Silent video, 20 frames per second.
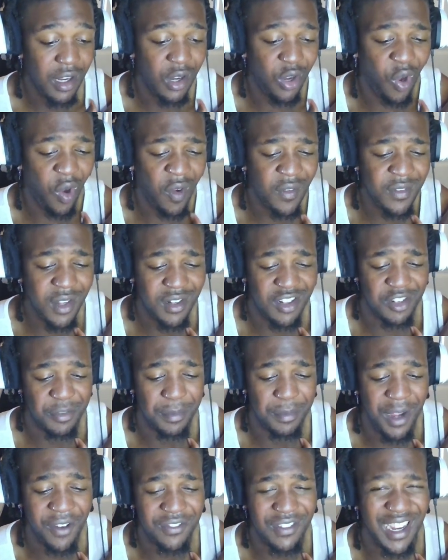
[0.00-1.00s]
Carved out his
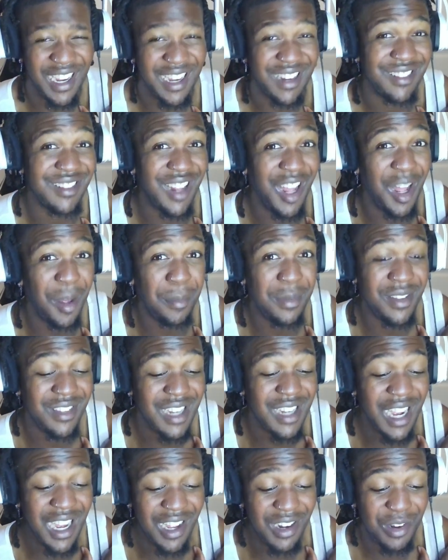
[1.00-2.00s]
mouth like zombies
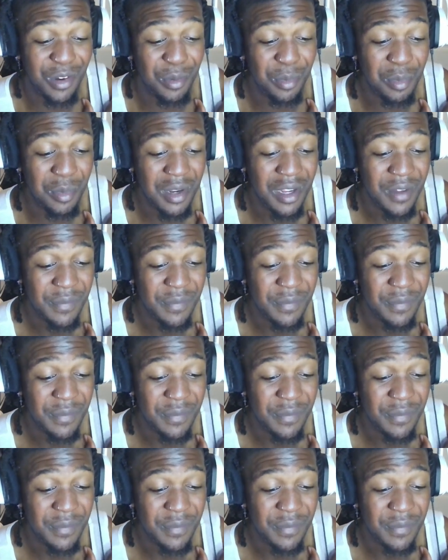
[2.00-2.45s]
got him.